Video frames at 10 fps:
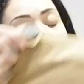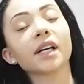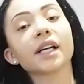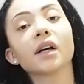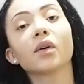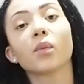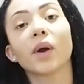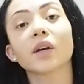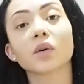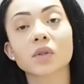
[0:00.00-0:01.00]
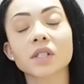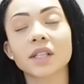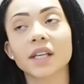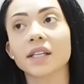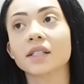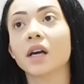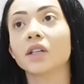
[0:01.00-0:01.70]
And when I ordered this,